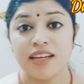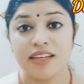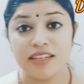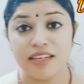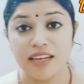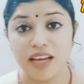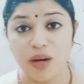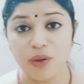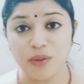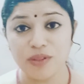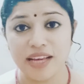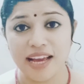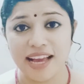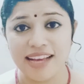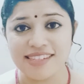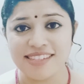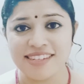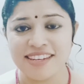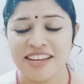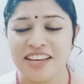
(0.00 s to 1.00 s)
Now
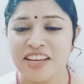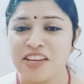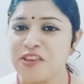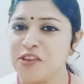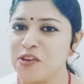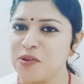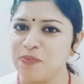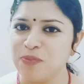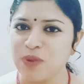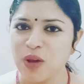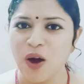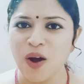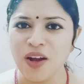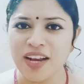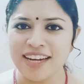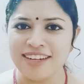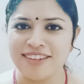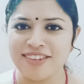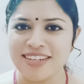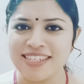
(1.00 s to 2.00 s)
that your blog
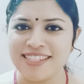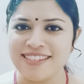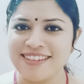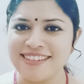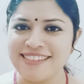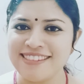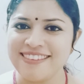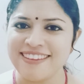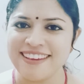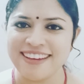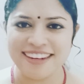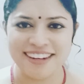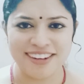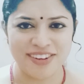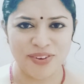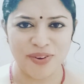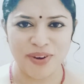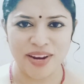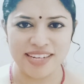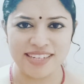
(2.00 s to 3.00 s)
address is
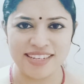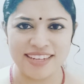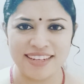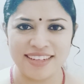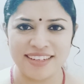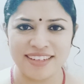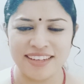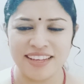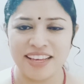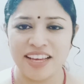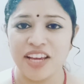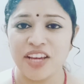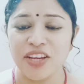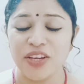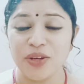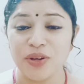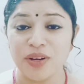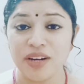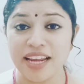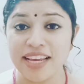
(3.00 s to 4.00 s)
ready,
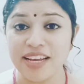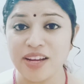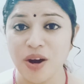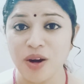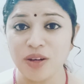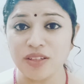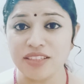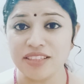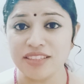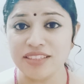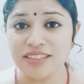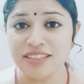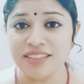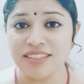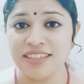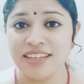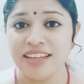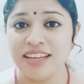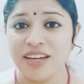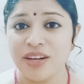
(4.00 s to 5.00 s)
you click on
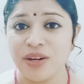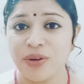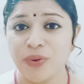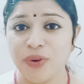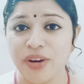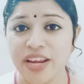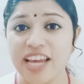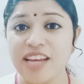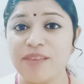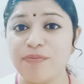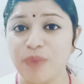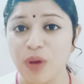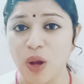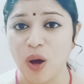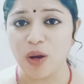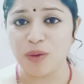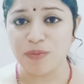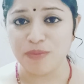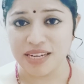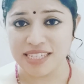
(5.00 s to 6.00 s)
the create
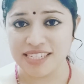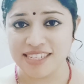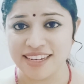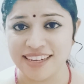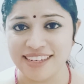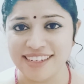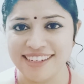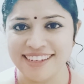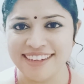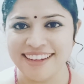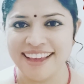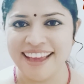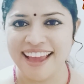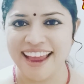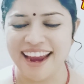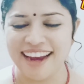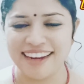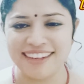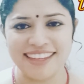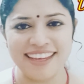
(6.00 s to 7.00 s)
blog button
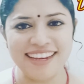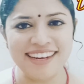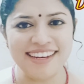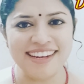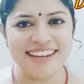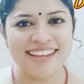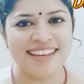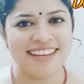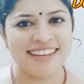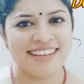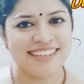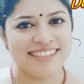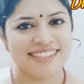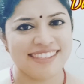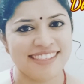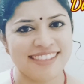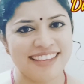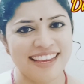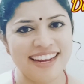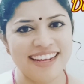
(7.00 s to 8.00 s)
and then
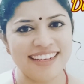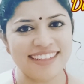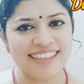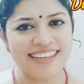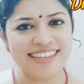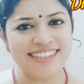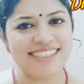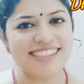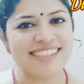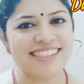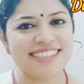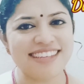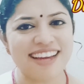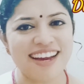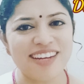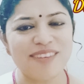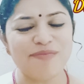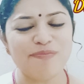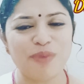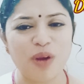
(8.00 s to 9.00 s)
select that
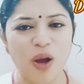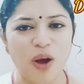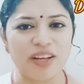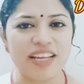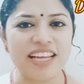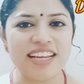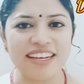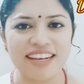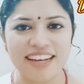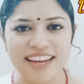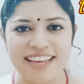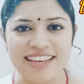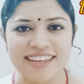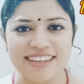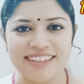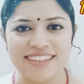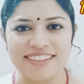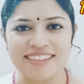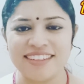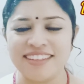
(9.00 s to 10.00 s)
start blogging
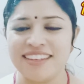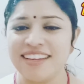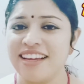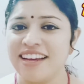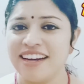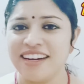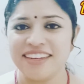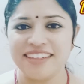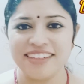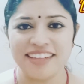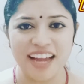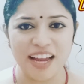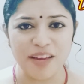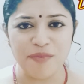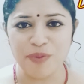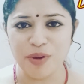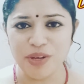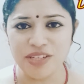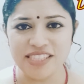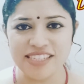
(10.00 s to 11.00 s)
link.
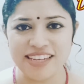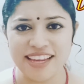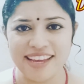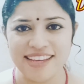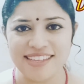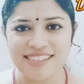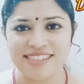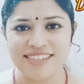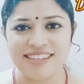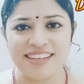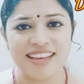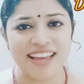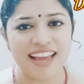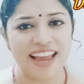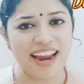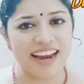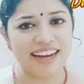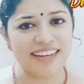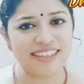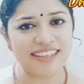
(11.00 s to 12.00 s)
Type your text
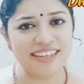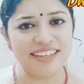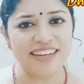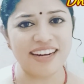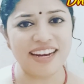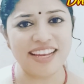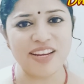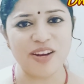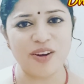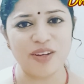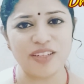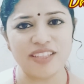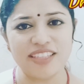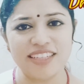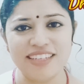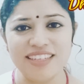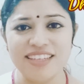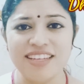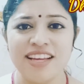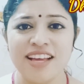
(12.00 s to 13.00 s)
and then click on
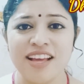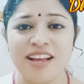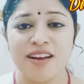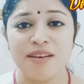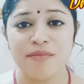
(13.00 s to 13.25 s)
the